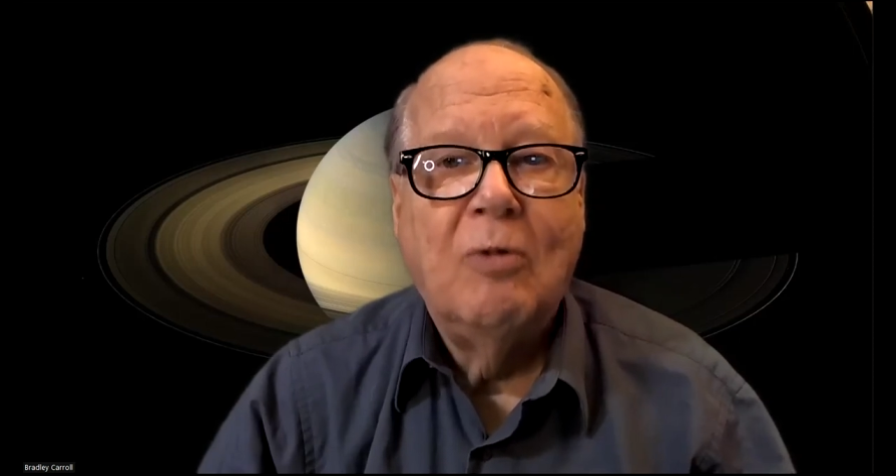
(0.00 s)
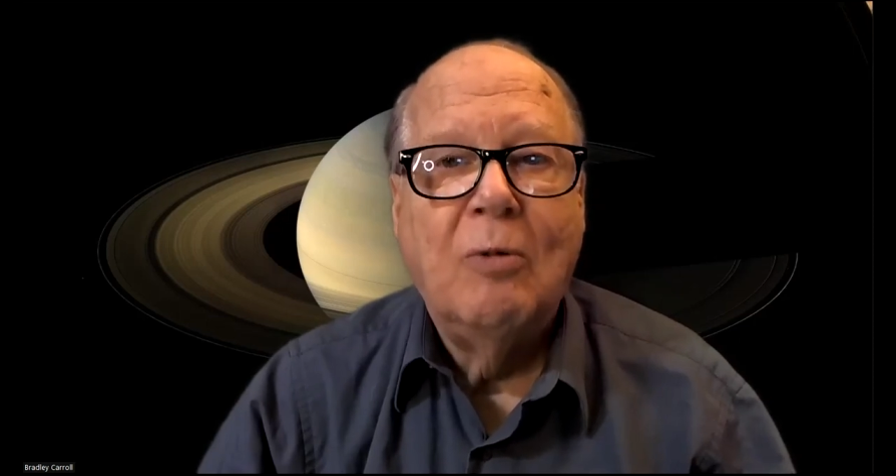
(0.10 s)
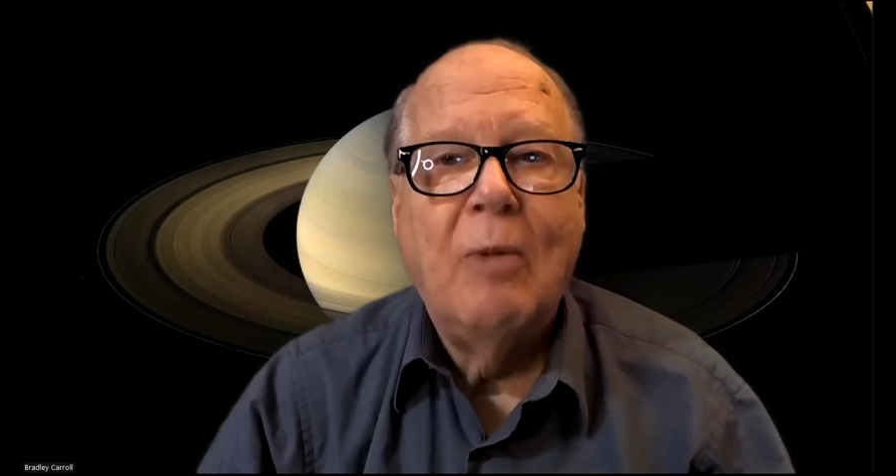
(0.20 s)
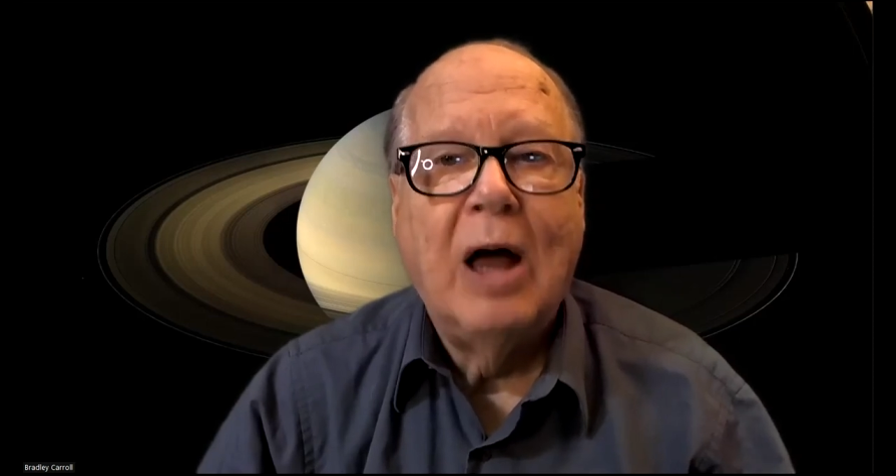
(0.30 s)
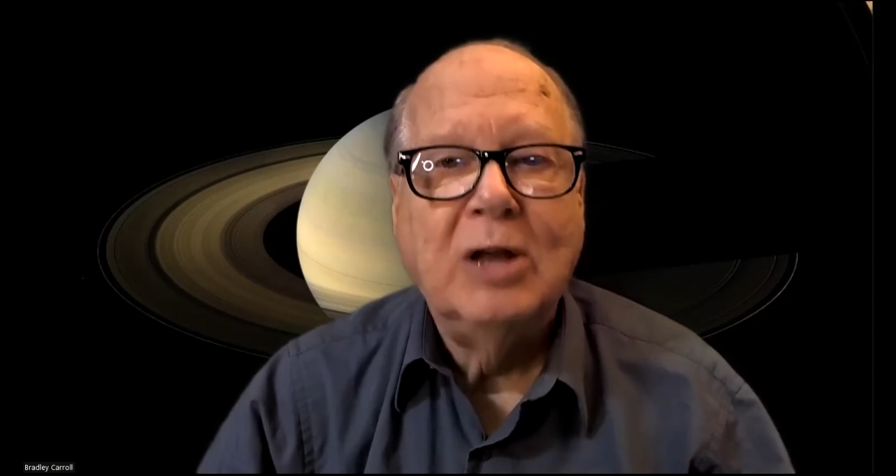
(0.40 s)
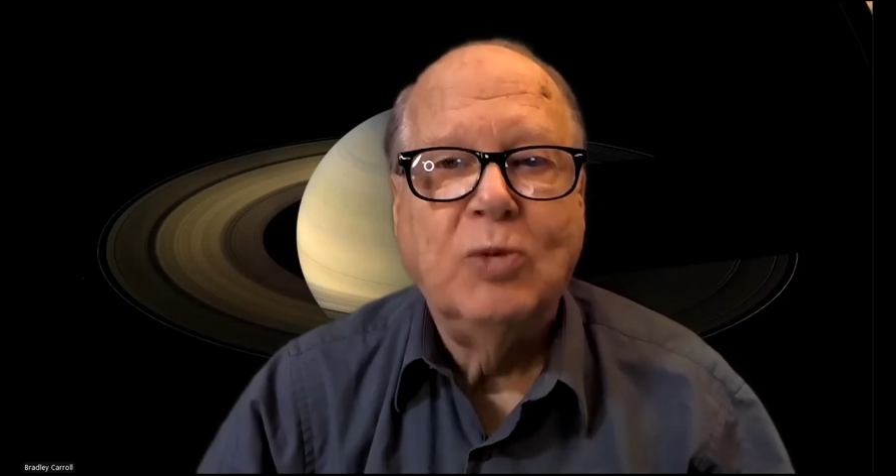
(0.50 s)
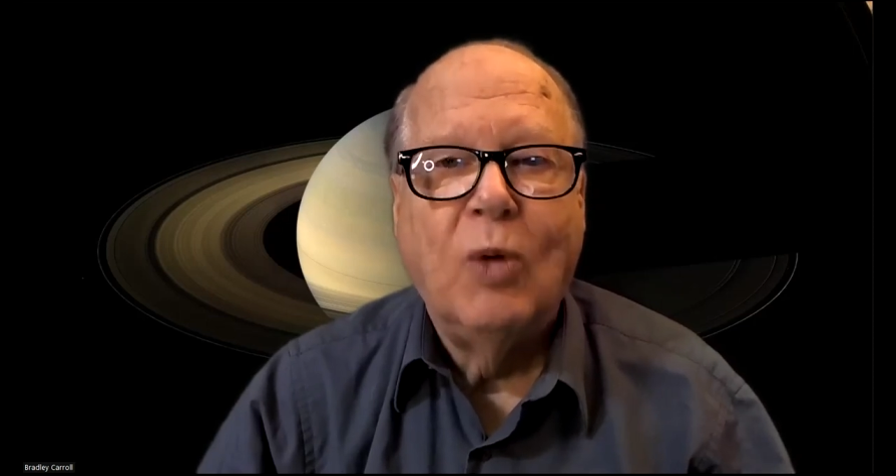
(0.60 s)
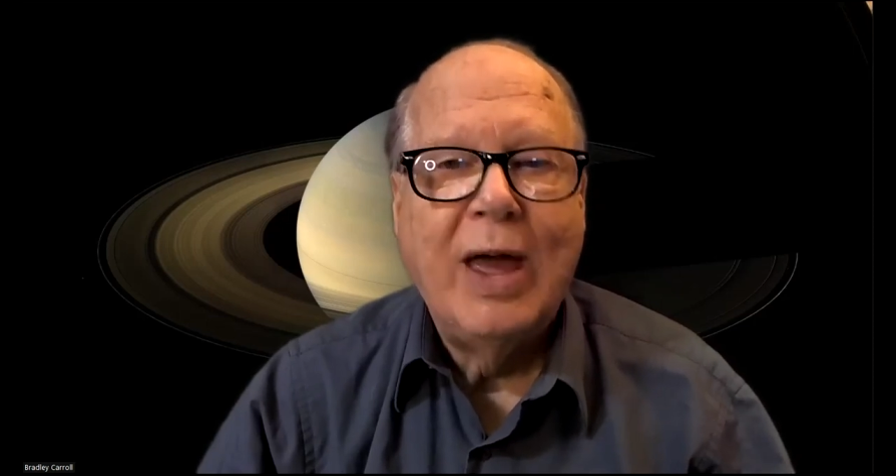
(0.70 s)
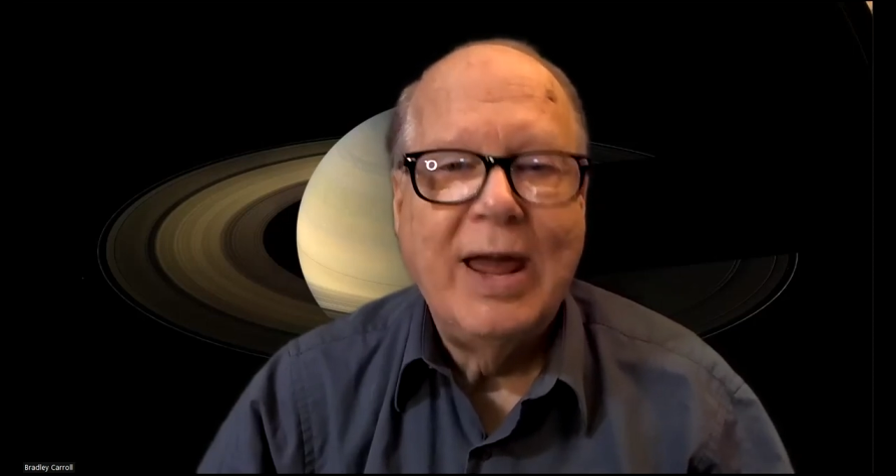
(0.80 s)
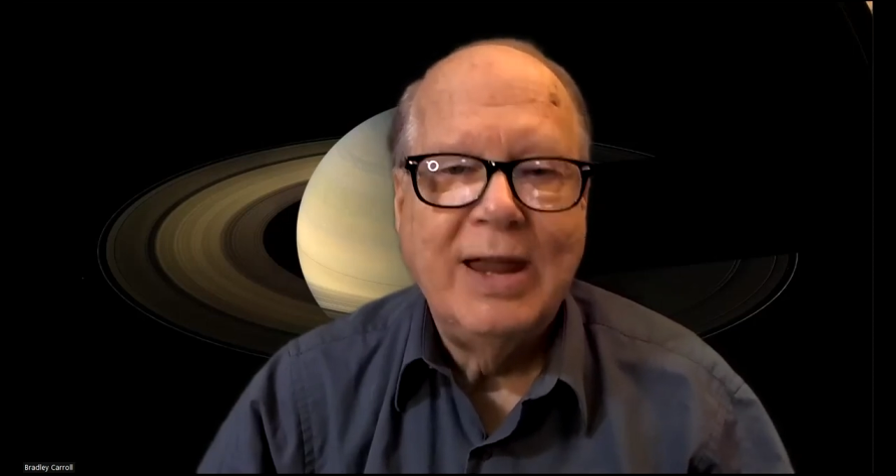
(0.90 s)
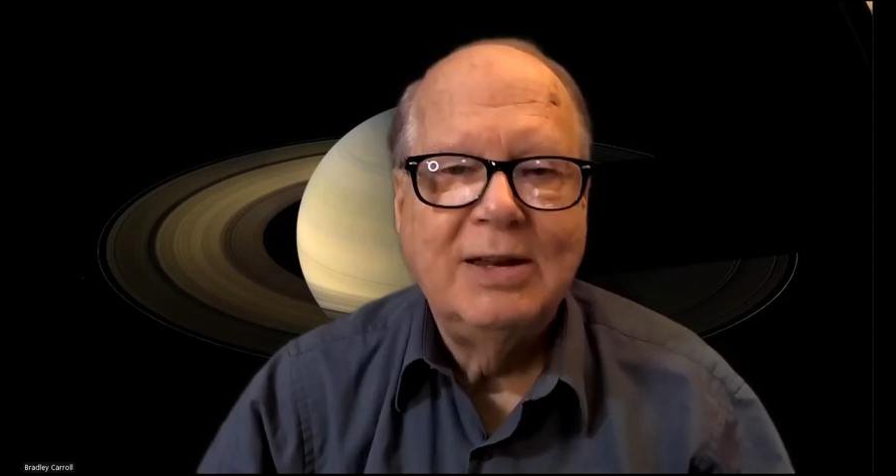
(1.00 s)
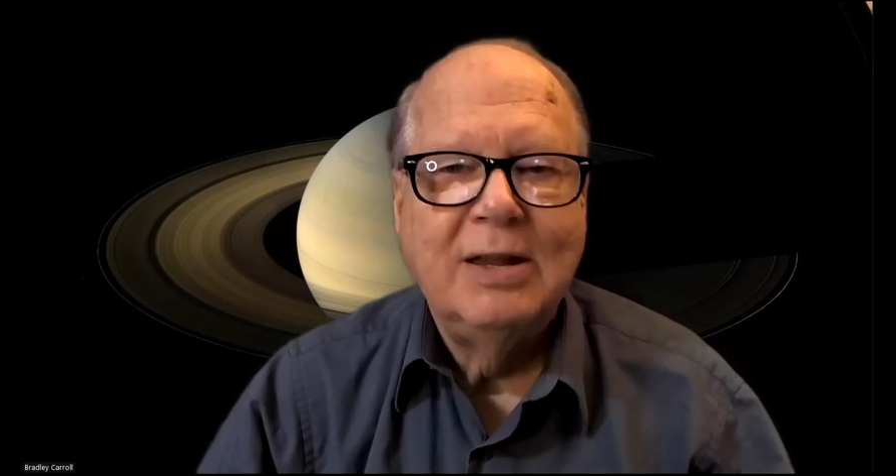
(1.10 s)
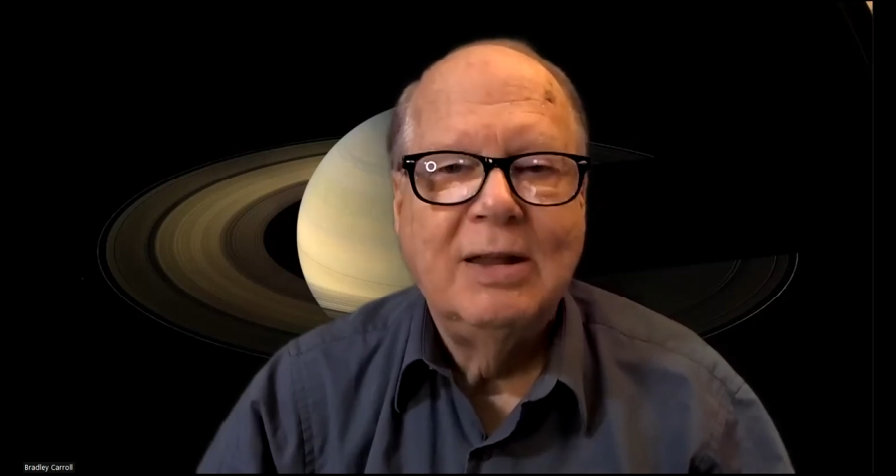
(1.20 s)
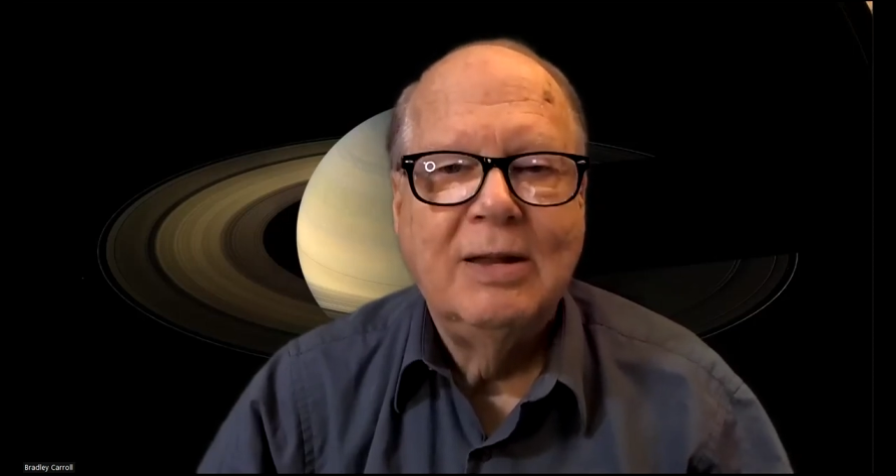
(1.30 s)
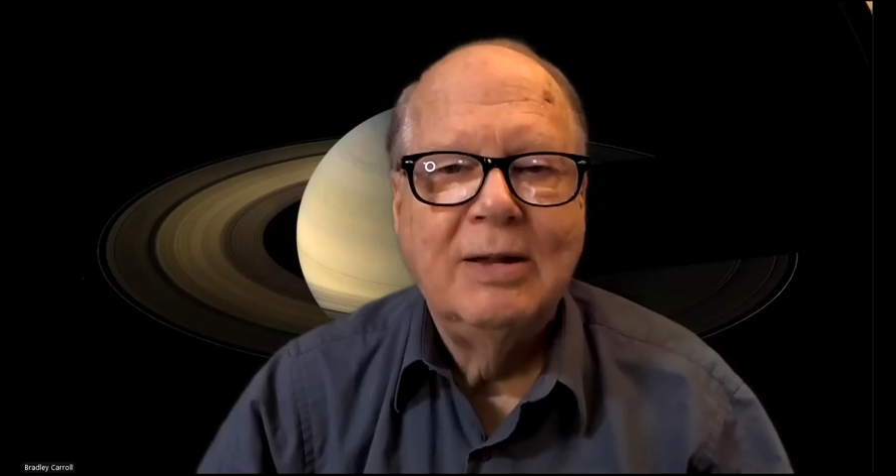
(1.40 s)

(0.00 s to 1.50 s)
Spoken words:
for Module 8.